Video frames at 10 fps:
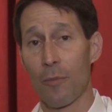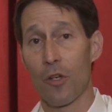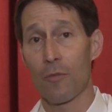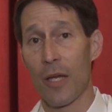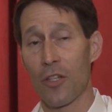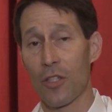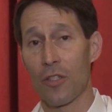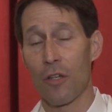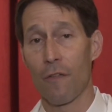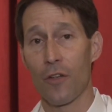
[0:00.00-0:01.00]
most patients
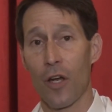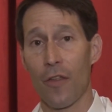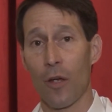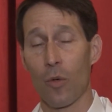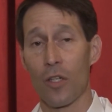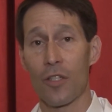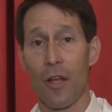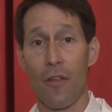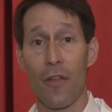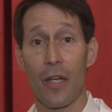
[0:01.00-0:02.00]
don't feel anything worse
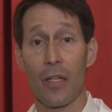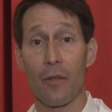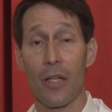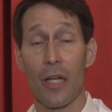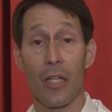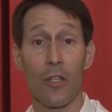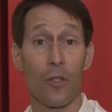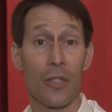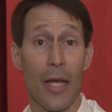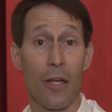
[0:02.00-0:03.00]
other than a
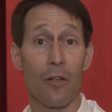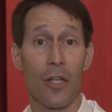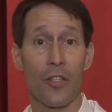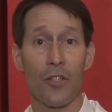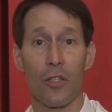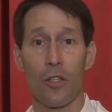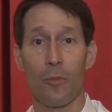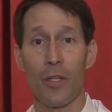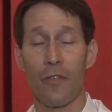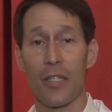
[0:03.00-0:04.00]
little tenderness or a little
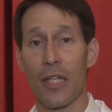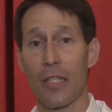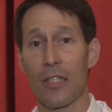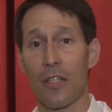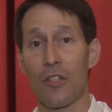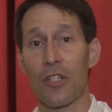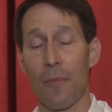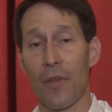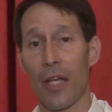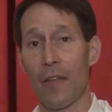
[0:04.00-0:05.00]
bit of a sense that there's
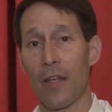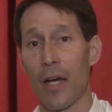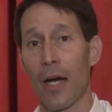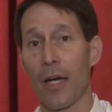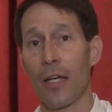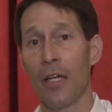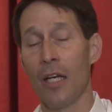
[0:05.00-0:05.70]
something in the eye.